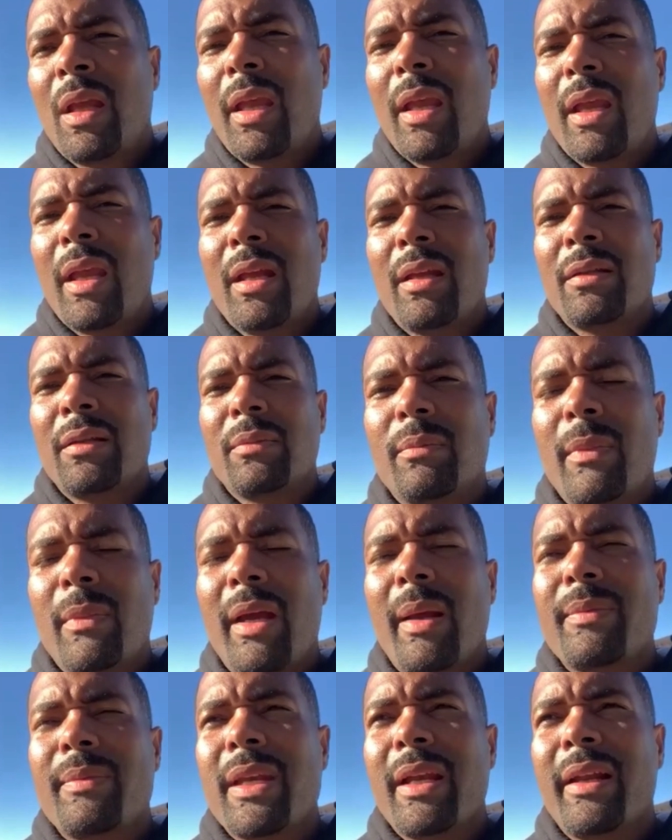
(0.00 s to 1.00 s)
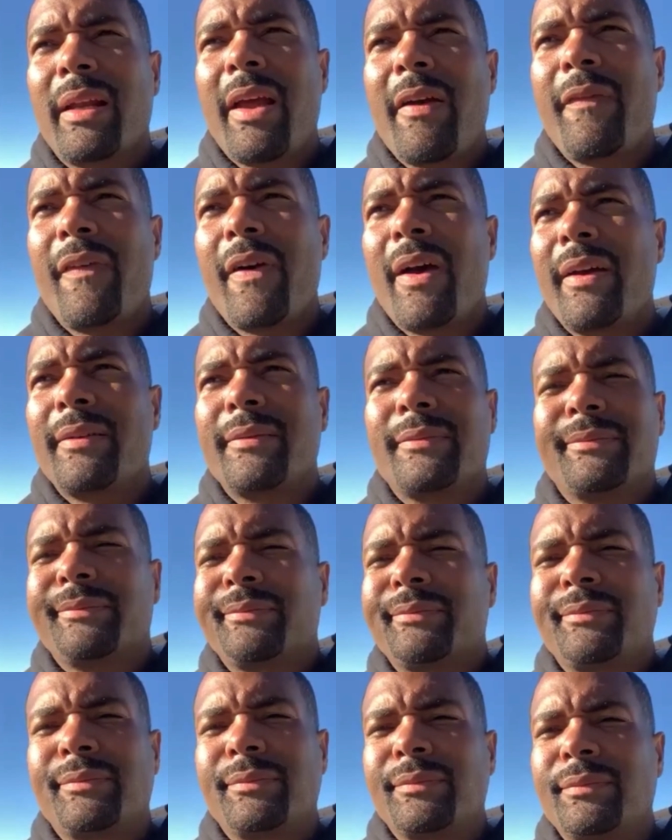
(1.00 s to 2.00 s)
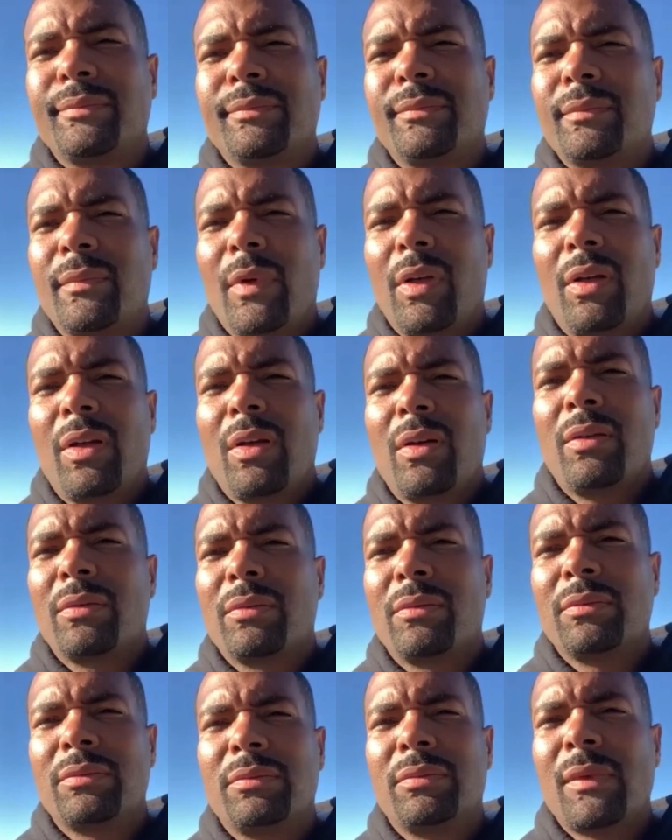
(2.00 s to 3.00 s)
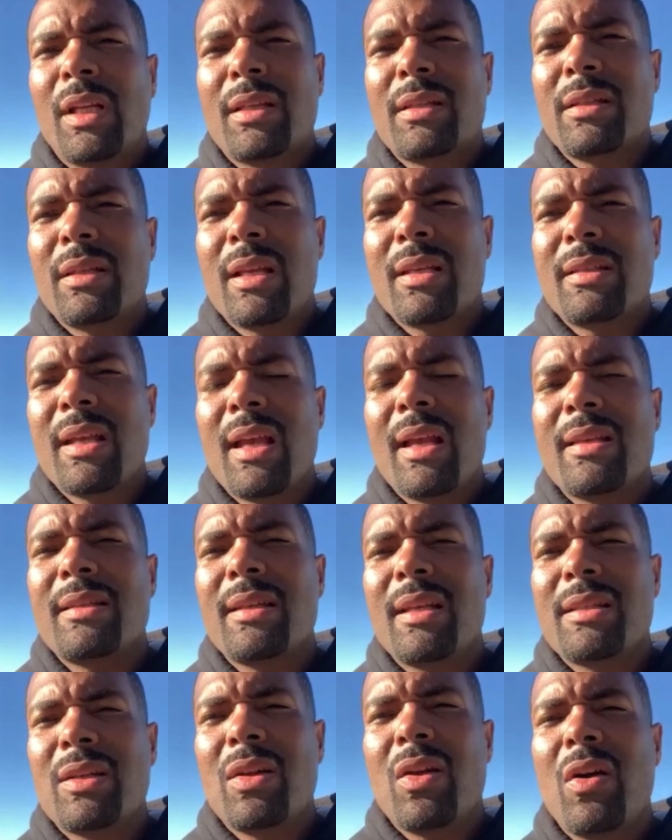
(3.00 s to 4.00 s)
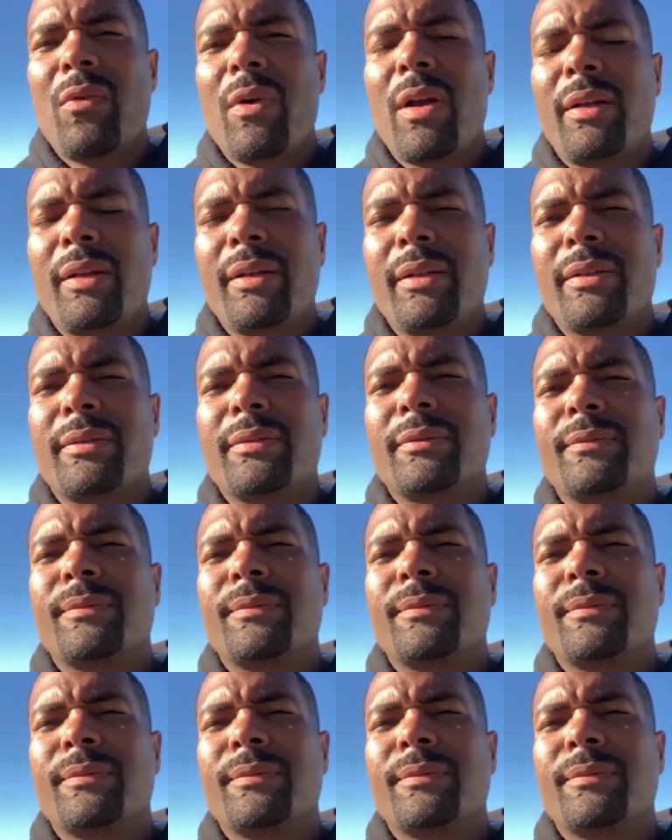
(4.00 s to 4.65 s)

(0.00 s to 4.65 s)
And by him taking that fight, you know, that's, that says it all right there.